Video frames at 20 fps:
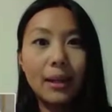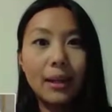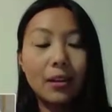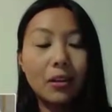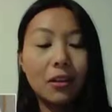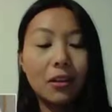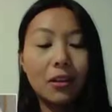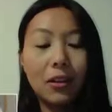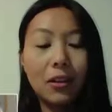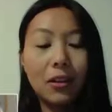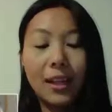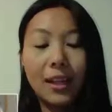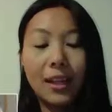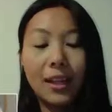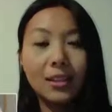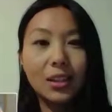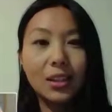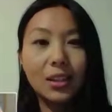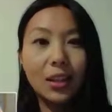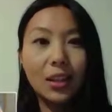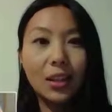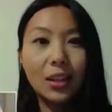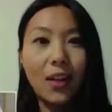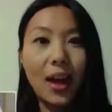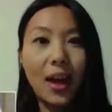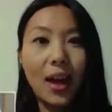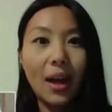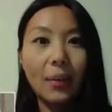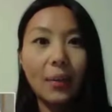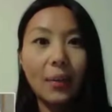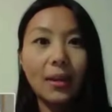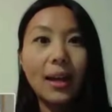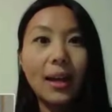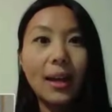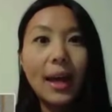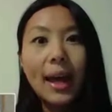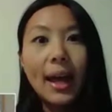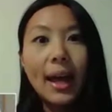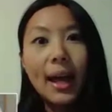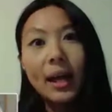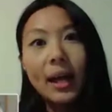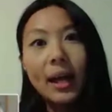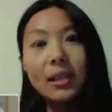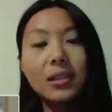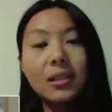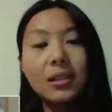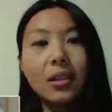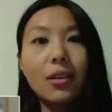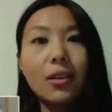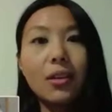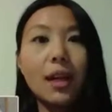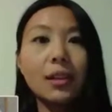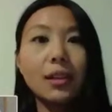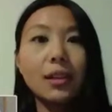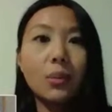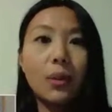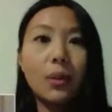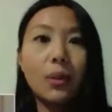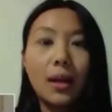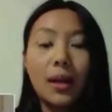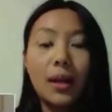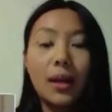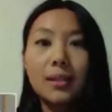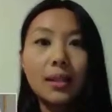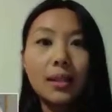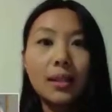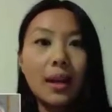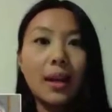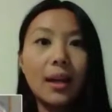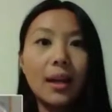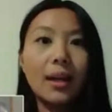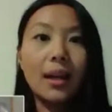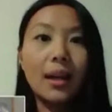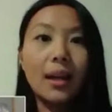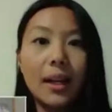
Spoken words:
other things could have happened, and so that's what I did.